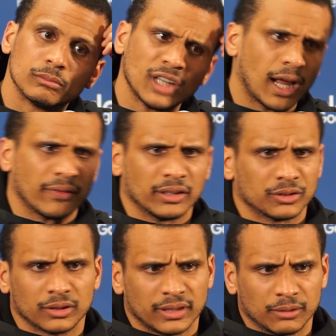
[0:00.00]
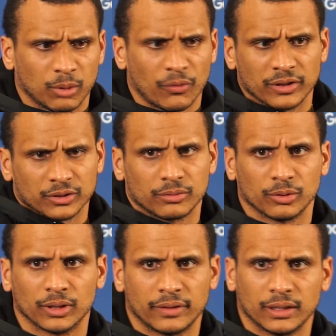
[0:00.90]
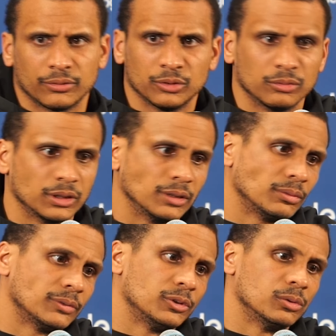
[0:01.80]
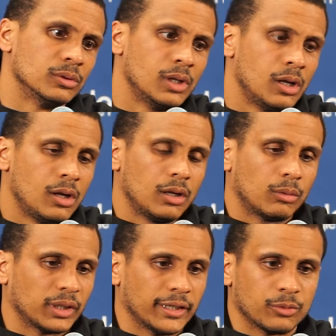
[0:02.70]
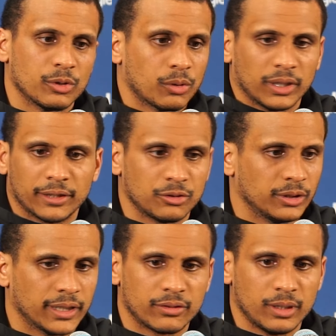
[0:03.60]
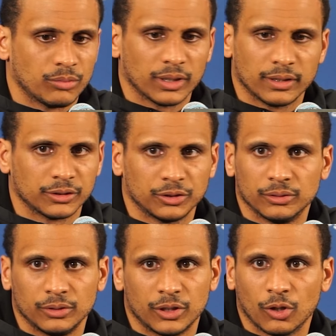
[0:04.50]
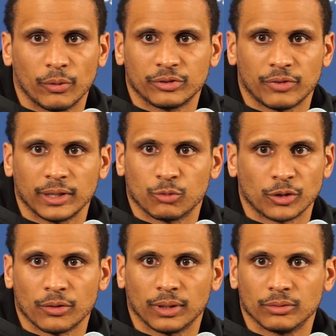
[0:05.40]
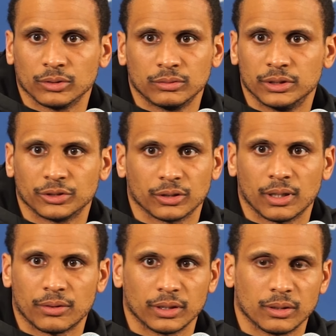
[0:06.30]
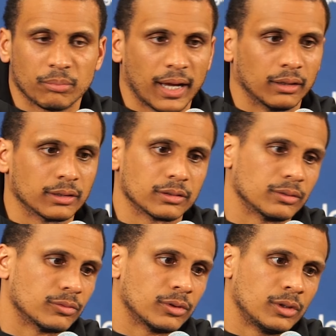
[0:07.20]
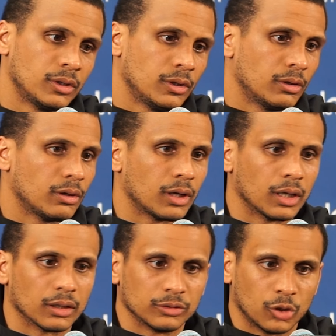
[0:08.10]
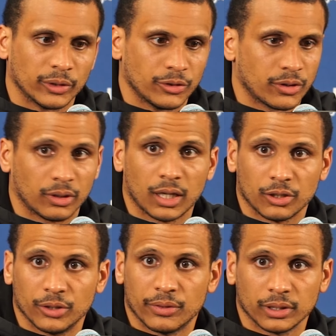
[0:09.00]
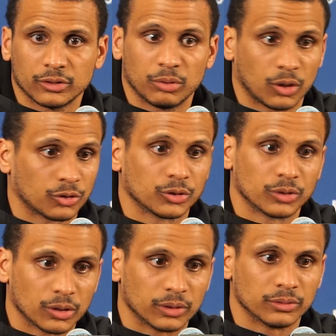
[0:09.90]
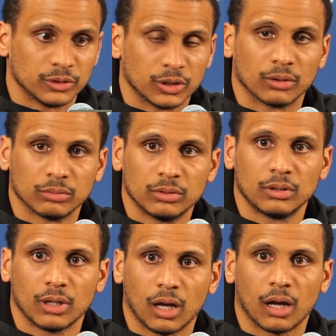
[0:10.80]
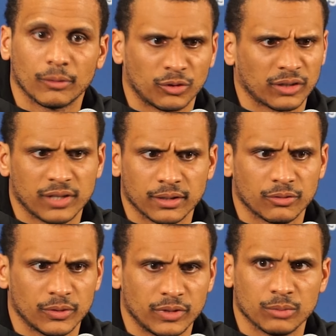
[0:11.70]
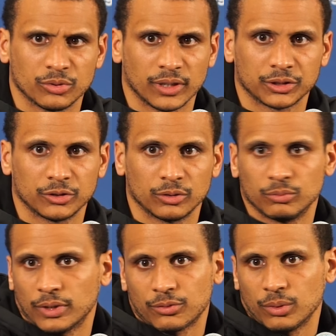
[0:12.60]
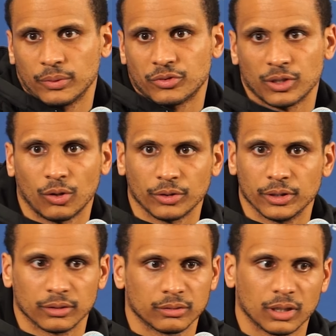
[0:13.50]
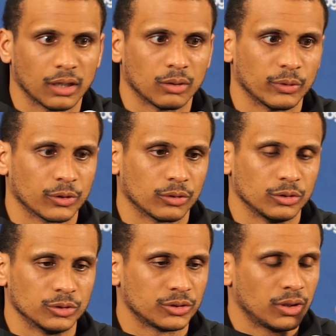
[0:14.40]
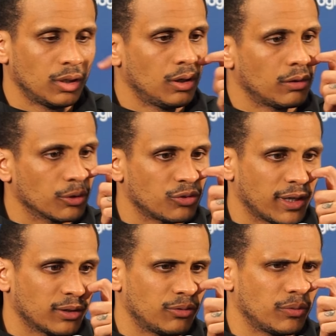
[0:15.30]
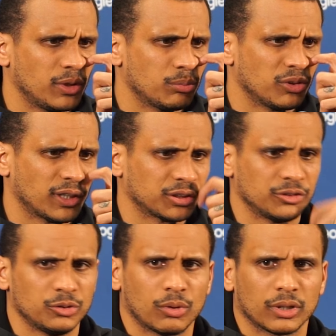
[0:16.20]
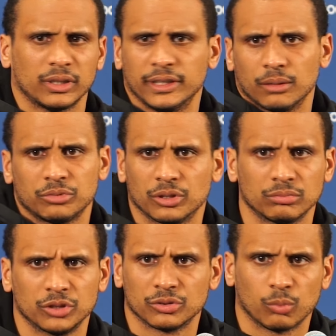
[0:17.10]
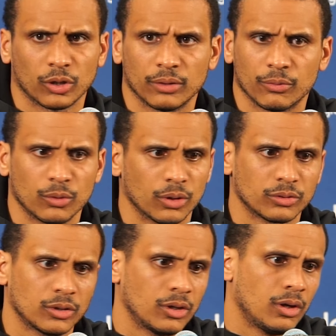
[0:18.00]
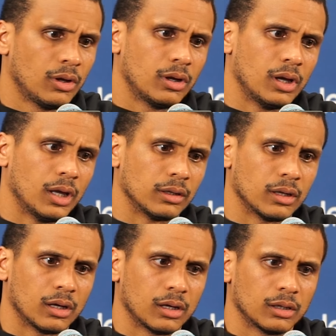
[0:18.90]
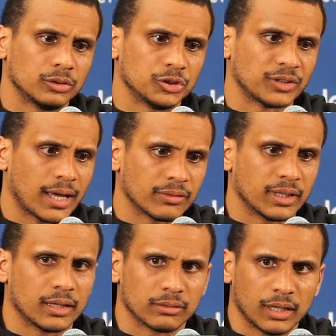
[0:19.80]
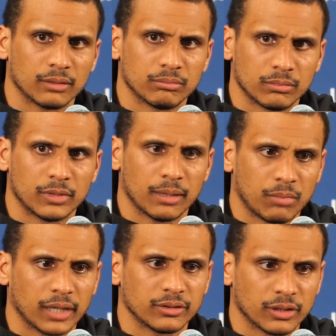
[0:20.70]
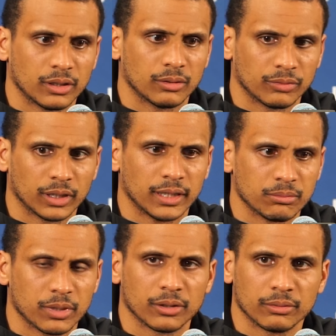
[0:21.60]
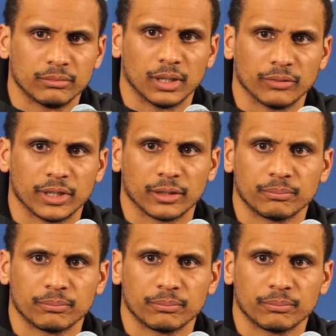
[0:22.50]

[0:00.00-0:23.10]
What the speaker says: Yeah, I think so. I think both ends of the floor. I think if you want to get to where you want to get to against teams like this, you can always fight for another level. And so I think the balance of knowing you've done a lot of good things, but also knowing, you know, there's like 10 to 15 possessions, and that's what we've said all year. Win or lose, there's 10 to 15 possessions you want to clean up. So just working through those and just having that mindset of, like, getting better every day.